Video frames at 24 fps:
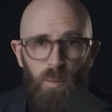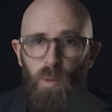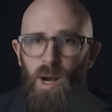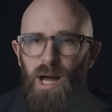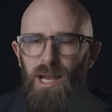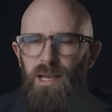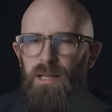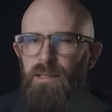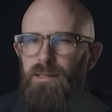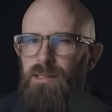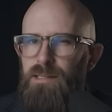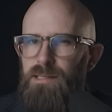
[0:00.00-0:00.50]

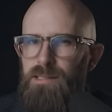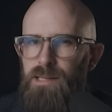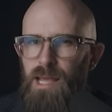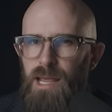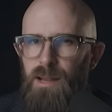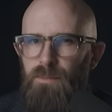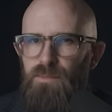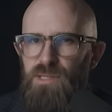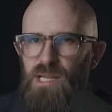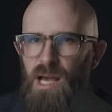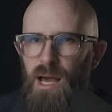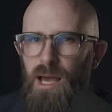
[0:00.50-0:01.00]
while at the
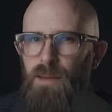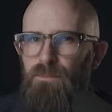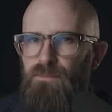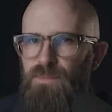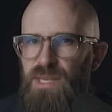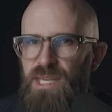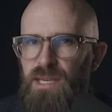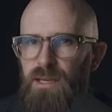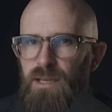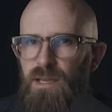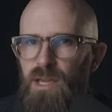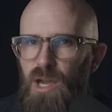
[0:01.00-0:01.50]
same time
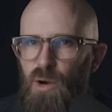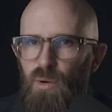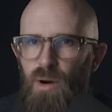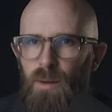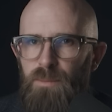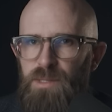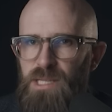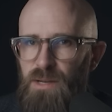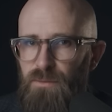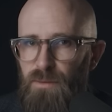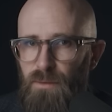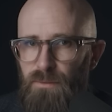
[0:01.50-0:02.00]
being
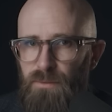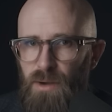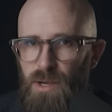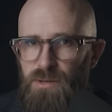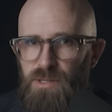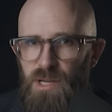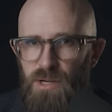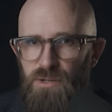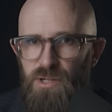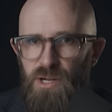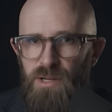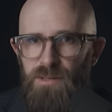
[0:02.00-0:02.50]
co-opted for
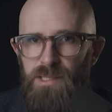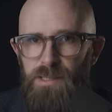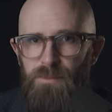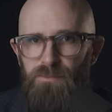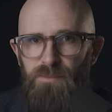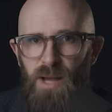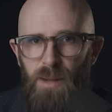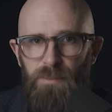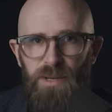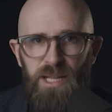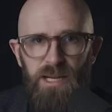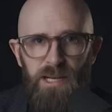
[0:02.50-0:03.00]
photo shoots
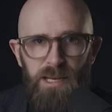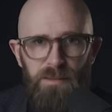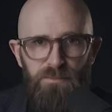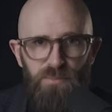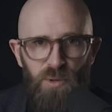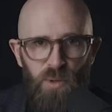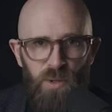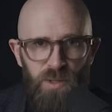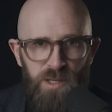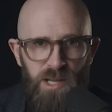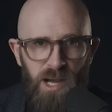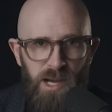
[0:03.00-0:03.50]
and publicly
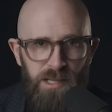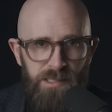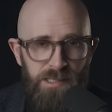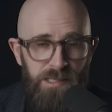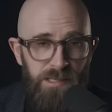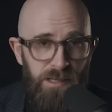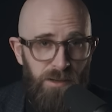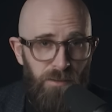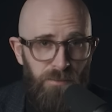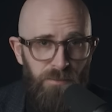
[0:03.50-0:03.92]
broadcasted